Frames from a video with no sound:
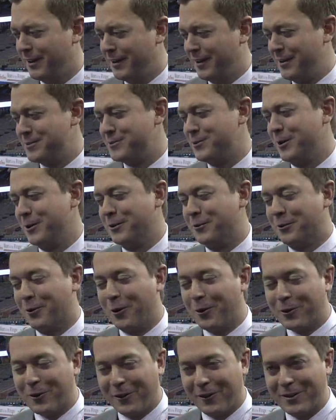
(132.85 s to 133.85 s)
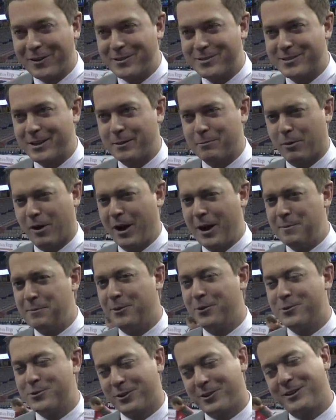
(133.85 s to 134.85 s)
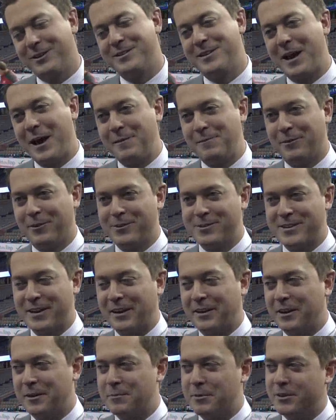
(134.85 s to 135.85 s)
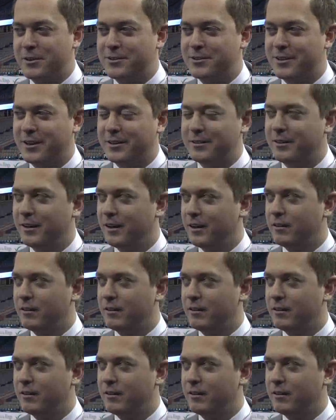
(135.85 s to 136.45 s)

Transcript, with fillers: he was doing the roll call, he said, Bryan Mudryk, and dad put his hand up, and he said,